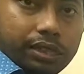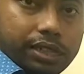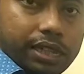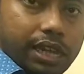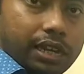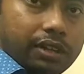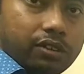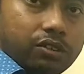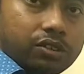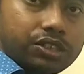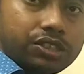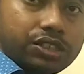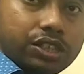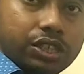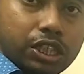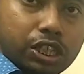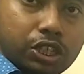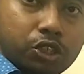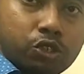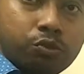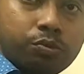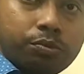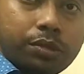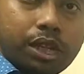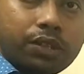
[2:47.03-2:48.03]
air conditioning
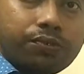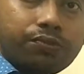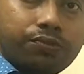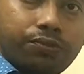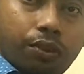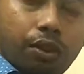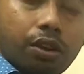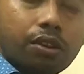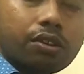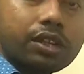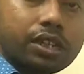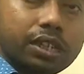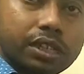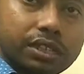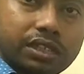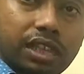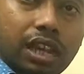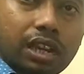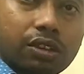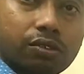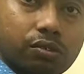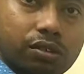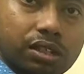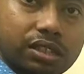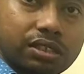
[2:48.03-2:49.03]
equipment for
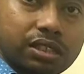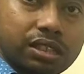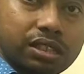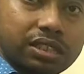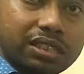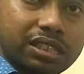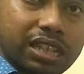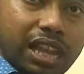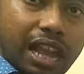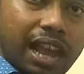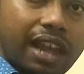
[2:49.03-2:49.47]
recirculations